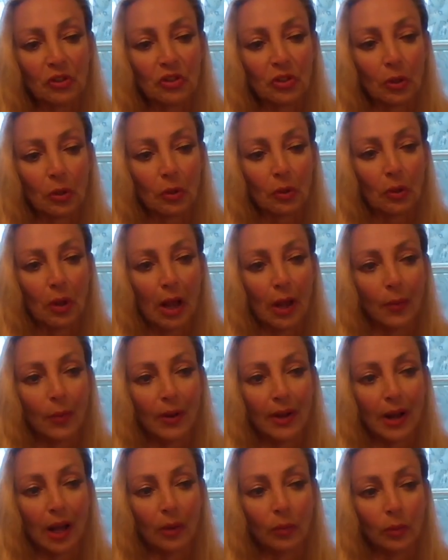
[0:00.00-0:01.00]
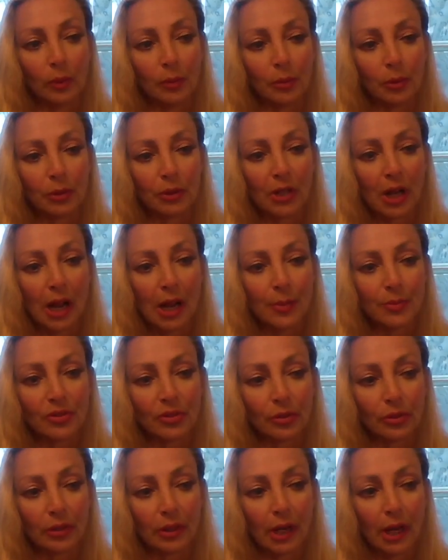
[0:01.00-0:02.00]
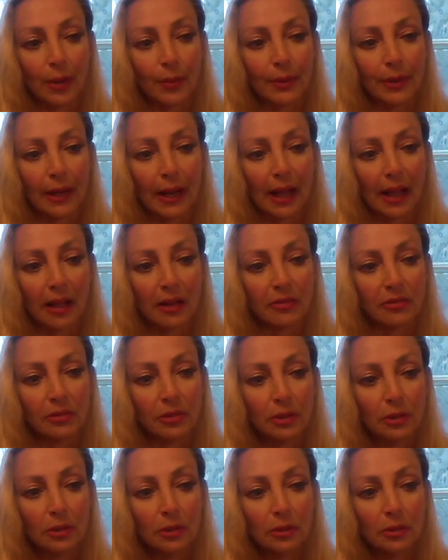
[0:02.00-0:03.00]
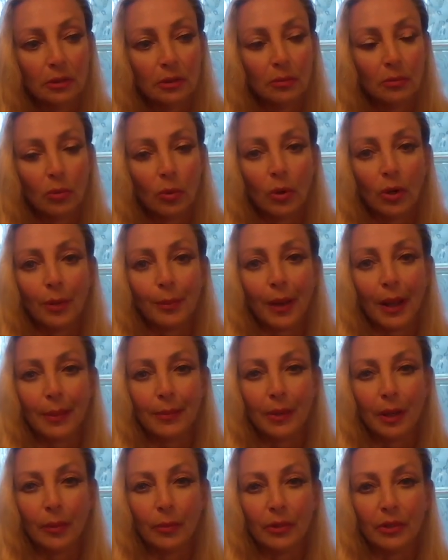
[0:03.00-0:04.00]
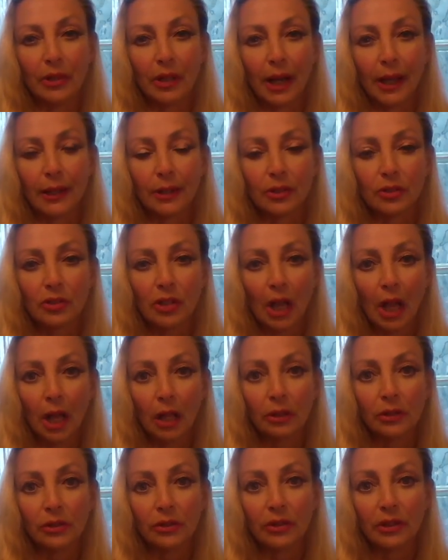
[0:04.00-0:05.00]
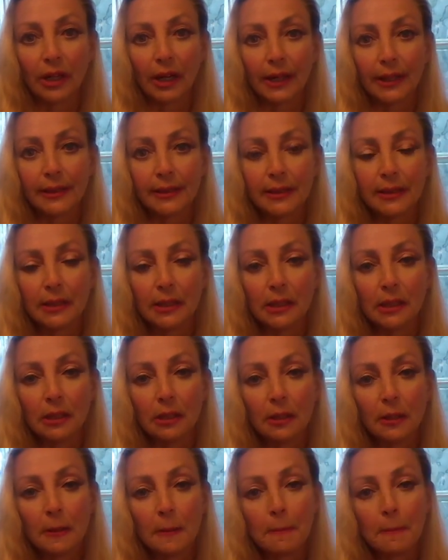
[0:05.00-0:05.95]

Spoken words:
So I went on one more time so that I would have more in my memory that I could tell you that I had seen.